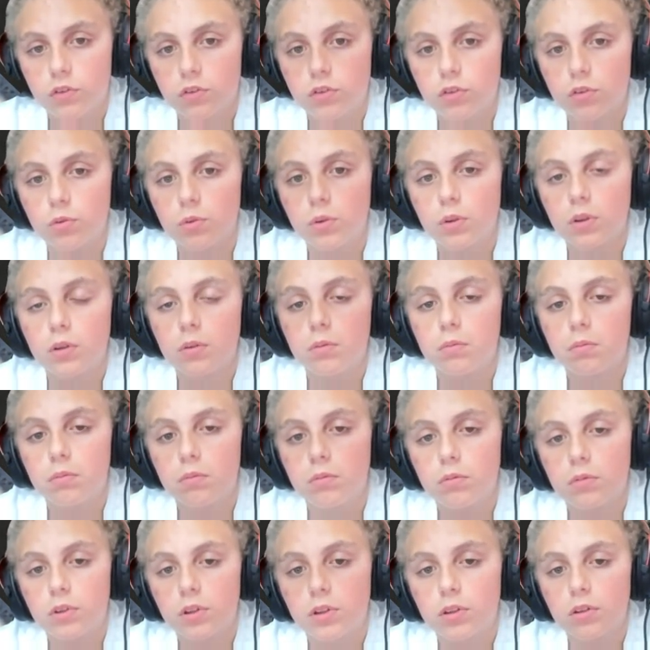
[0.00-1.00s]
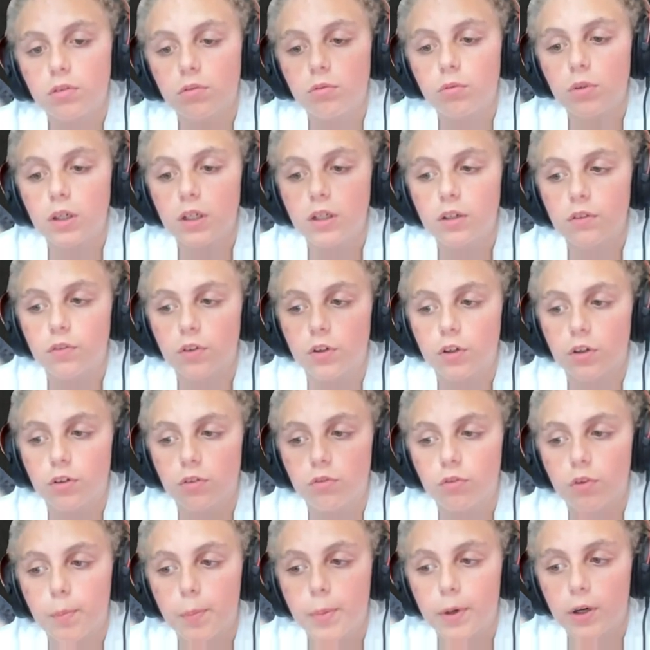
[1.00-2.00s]
So whenever
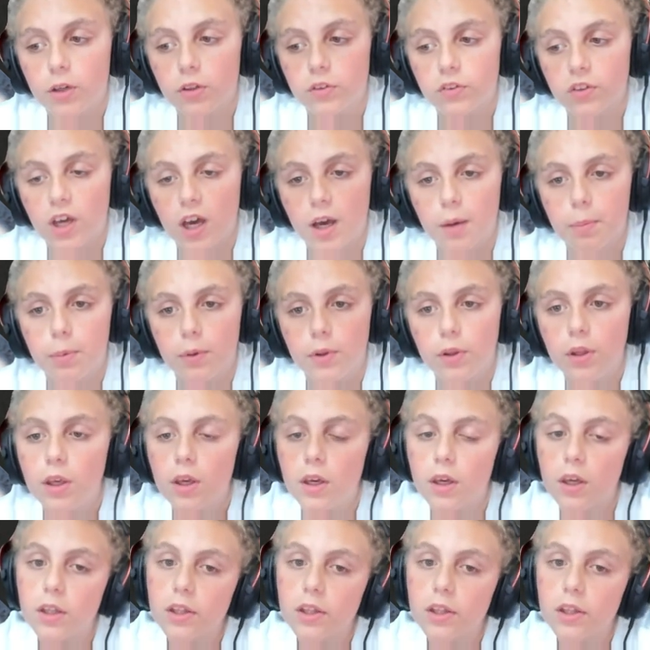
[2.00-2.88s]
repairs happen,